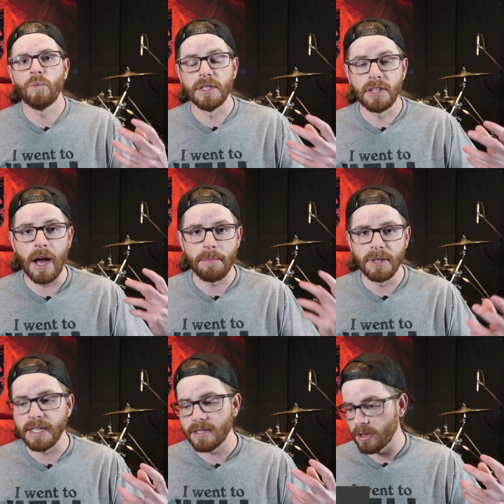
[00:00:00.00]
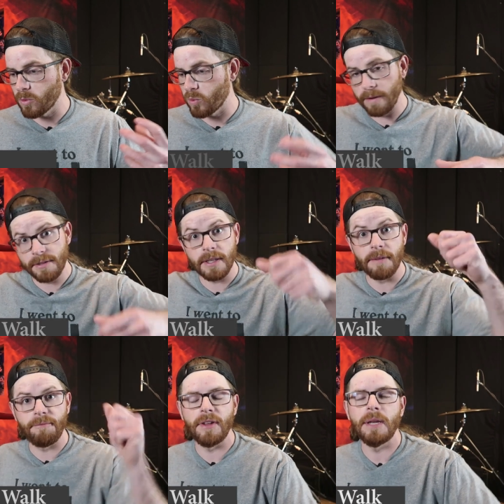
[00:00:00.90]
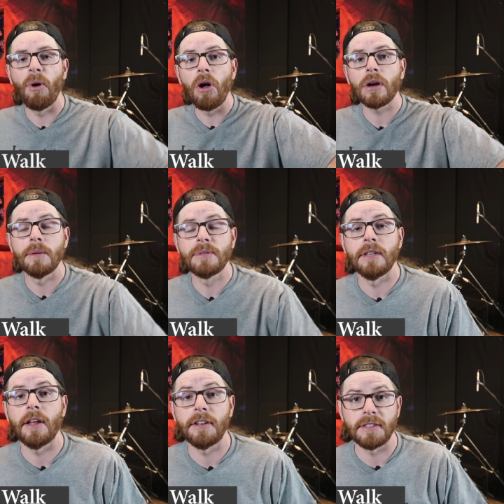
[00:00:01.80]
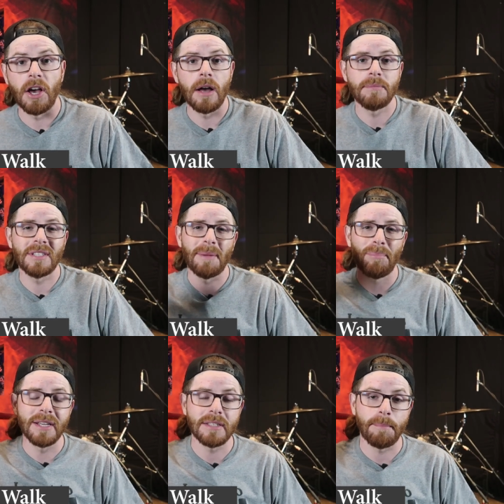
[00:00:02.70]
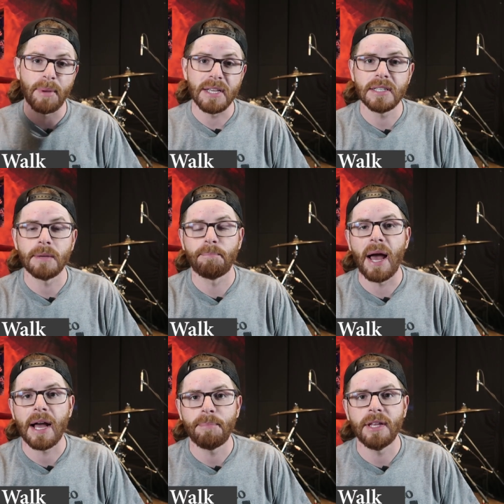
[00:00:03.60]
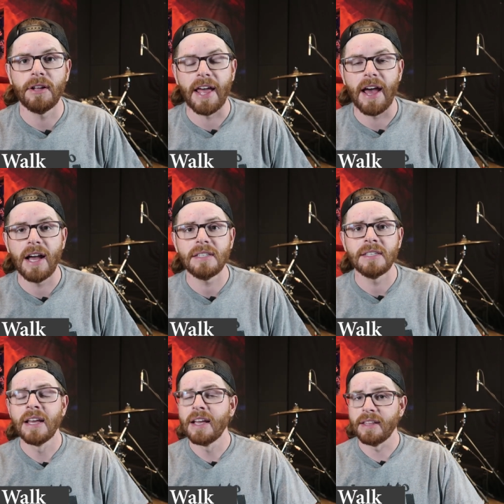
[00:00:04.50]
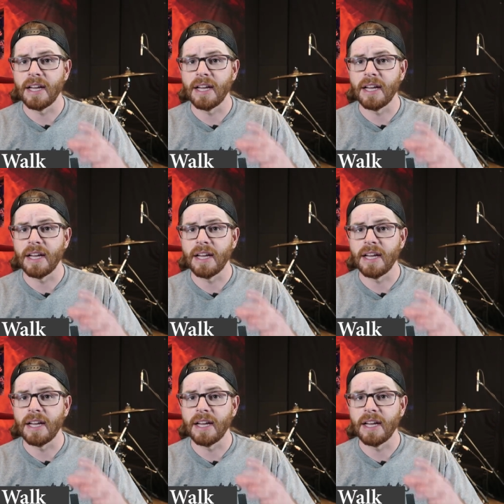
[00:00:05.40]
When Dime leads on the riffs, and then Vinnie Paul comes in on the toms, and then plays a basic backbeat on the hats,